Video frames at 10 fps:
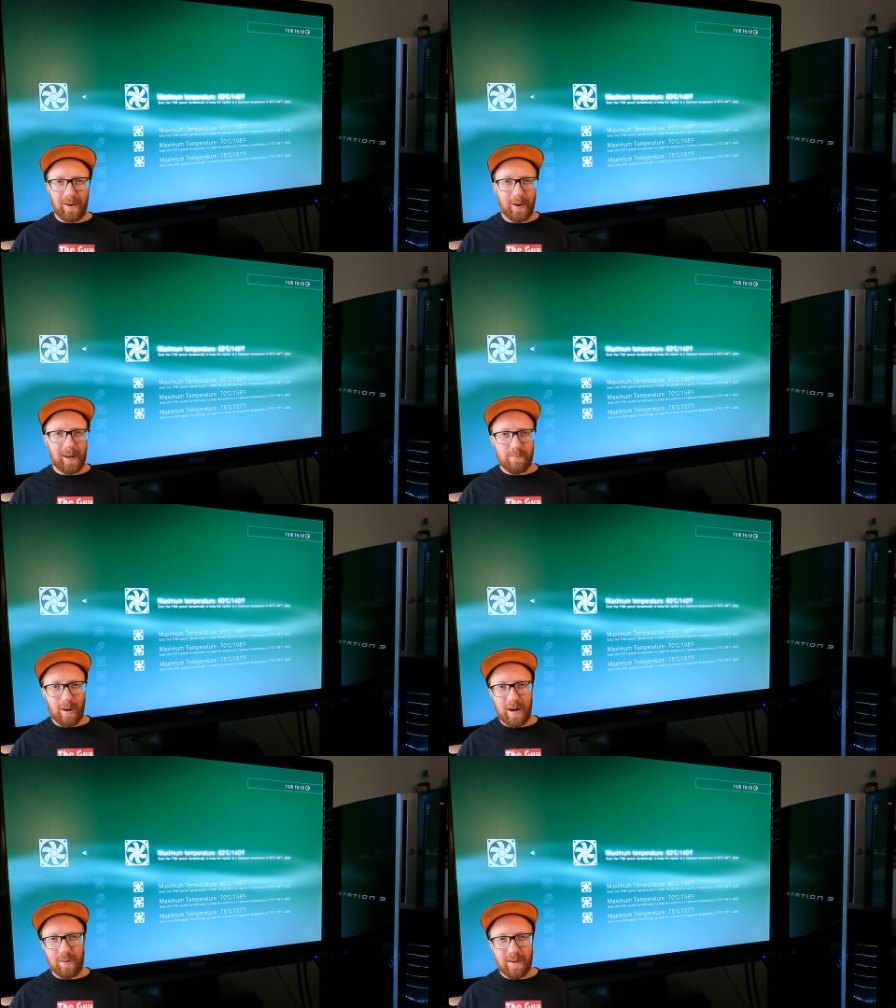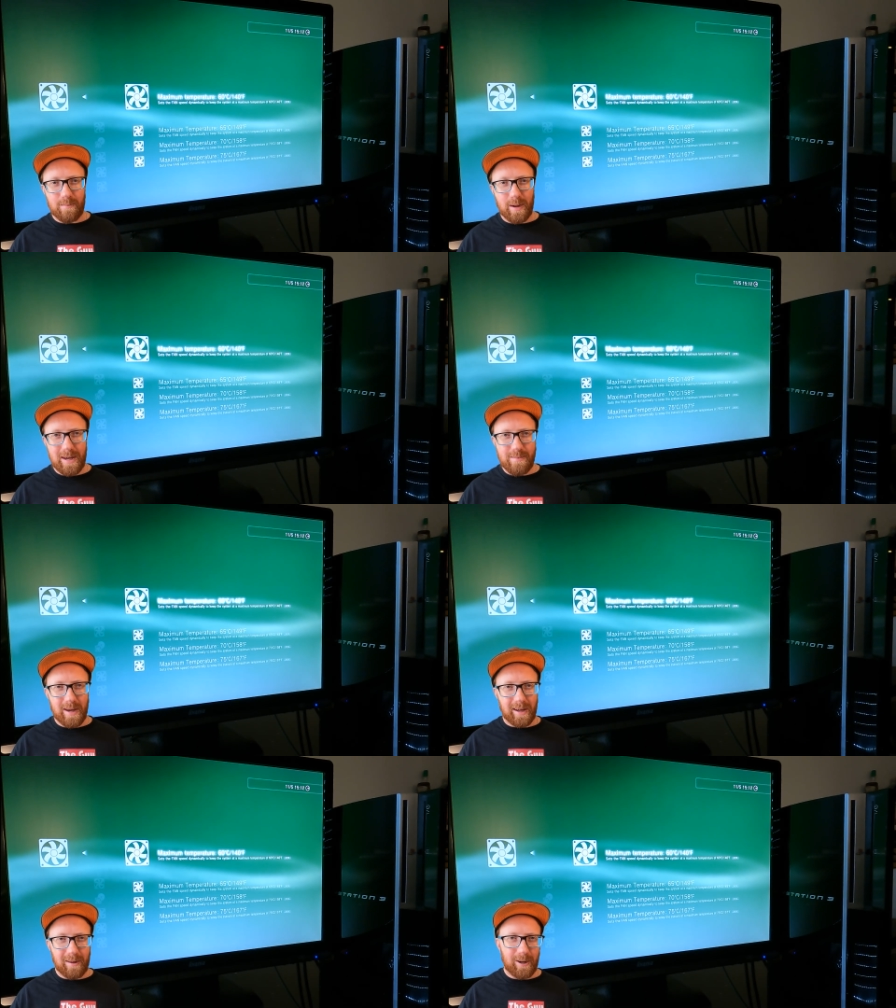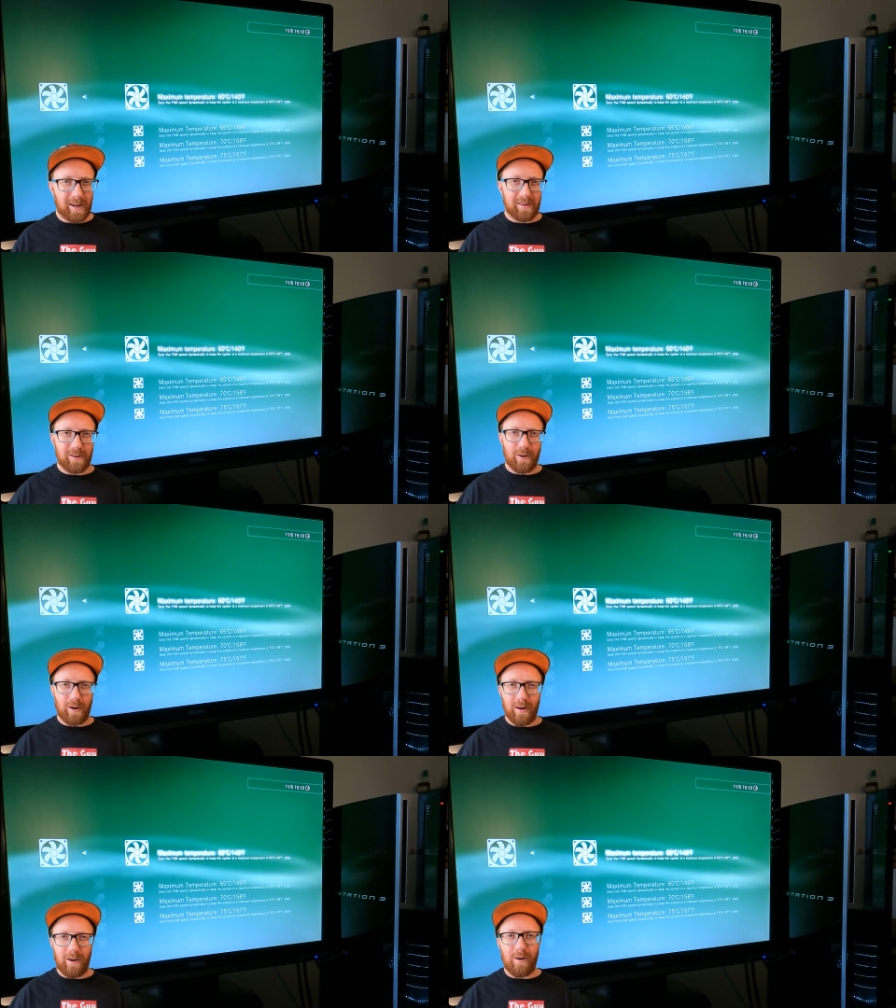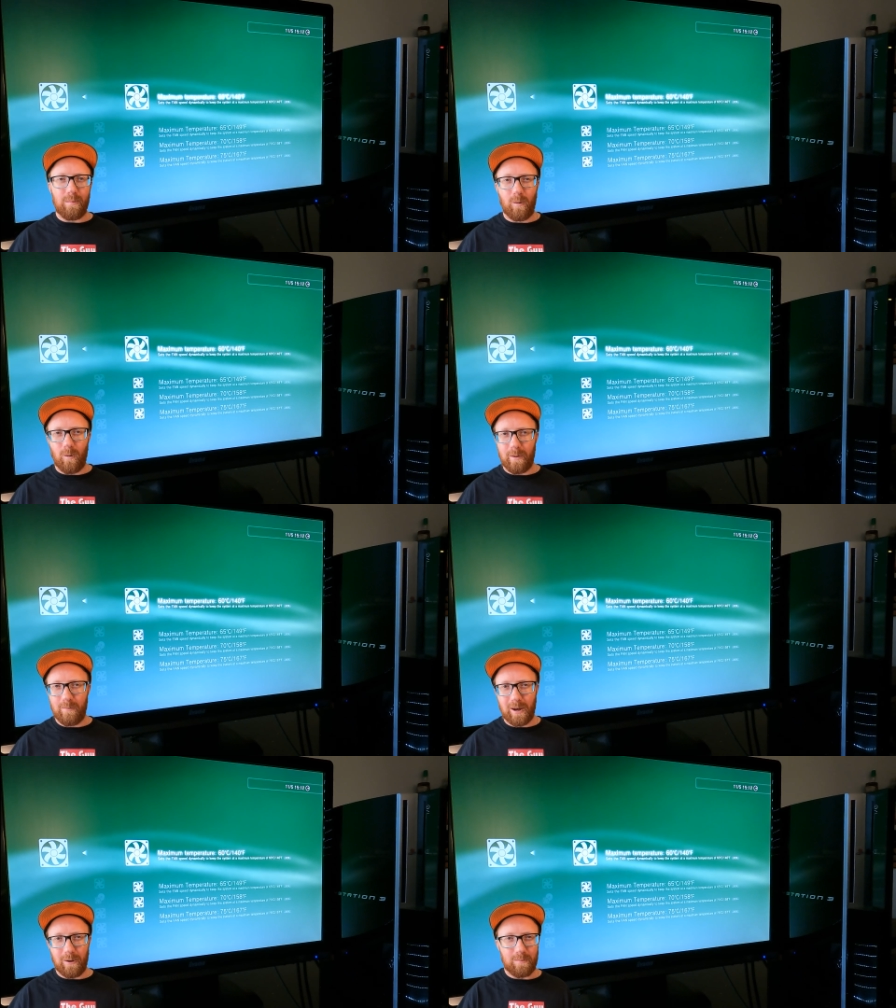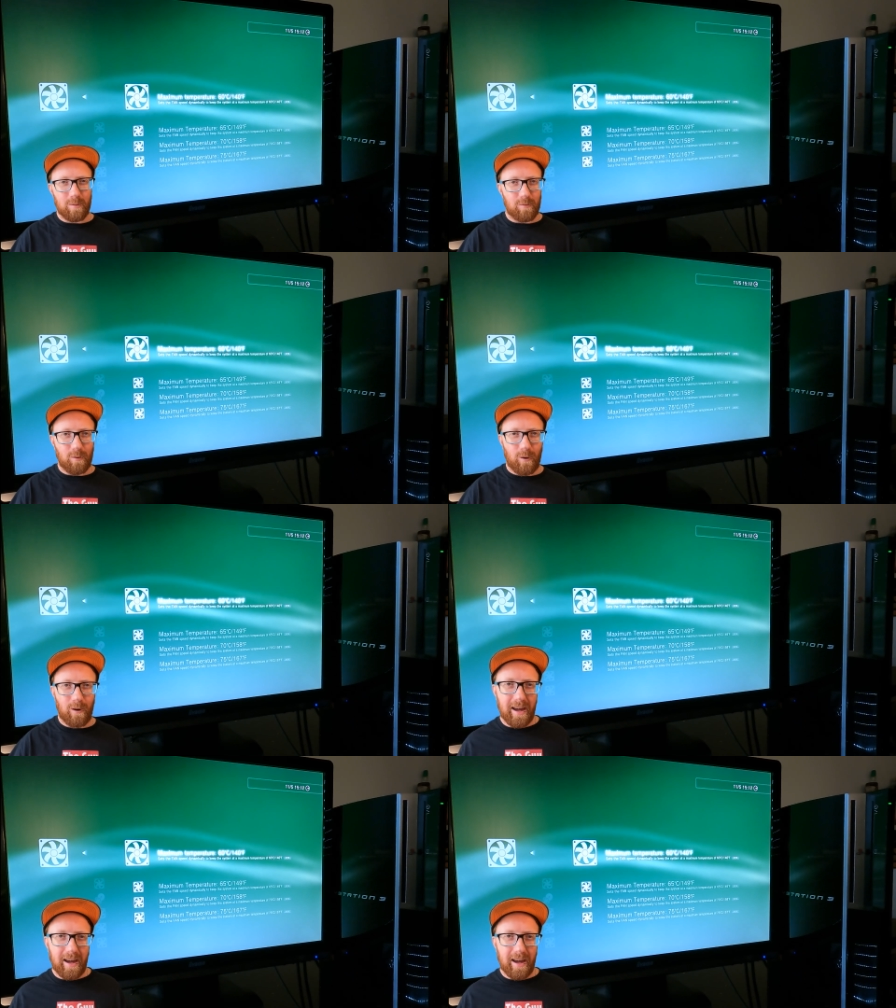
we can play with the beeping, we can do a lot more than we could before.